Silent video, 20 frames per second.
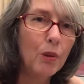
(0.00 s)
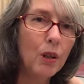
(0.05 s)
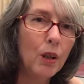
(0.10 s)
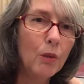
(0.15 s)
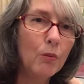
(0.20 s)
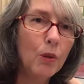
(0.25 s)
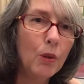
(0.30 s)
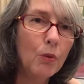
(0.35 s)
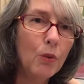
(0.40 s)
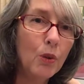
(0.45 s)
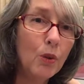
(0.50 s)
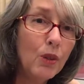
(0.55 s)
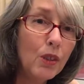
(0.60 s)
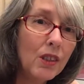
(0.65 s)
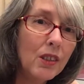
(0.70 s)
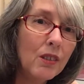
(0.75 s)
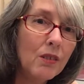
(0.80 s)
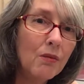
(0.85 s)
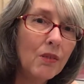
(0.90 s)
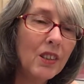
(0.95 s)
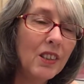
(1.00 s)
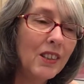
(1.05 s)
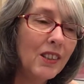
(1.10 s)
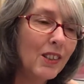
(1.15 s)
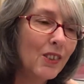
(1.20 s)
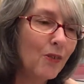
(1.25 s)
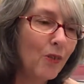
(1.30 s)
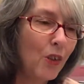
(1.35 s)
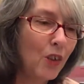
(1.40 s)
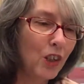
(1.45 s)
Up rewards, which is
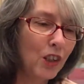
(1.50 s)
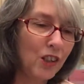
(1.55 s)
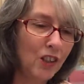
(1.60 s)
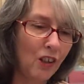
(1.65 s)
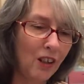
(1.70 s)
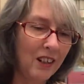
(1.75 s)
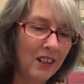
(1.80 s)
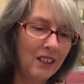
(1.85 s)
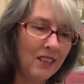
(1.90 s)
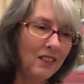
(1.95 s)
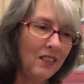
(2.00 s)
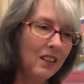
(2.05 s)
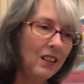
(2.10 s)
very exciting.